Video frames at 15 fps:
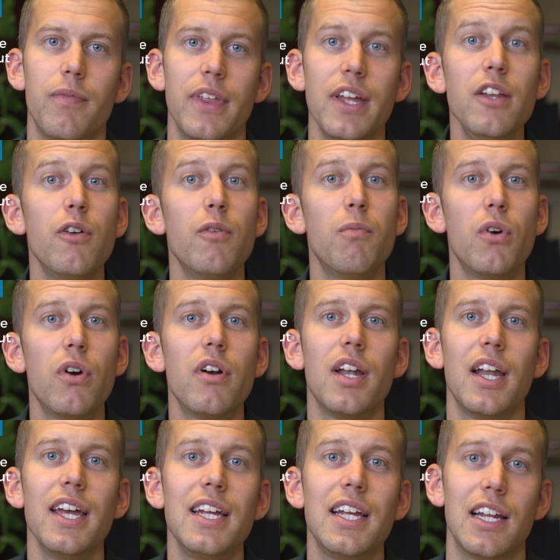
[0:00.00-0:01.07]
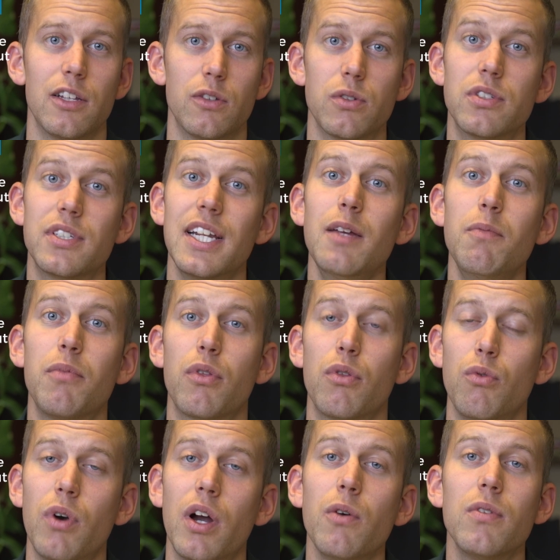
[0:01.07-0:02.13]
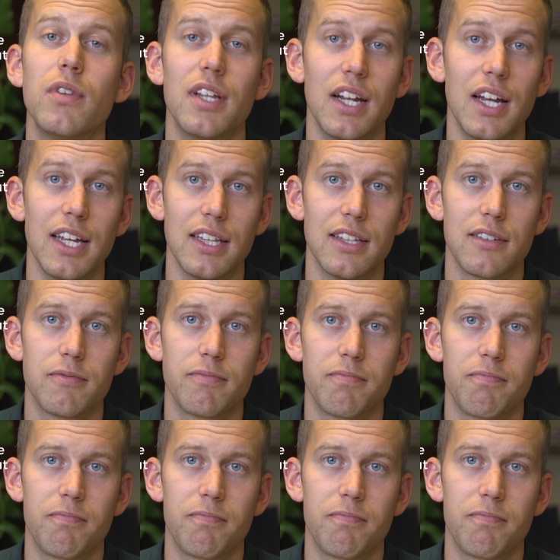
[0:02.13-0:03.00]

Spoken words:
then you're more likely to sleep throughout the night.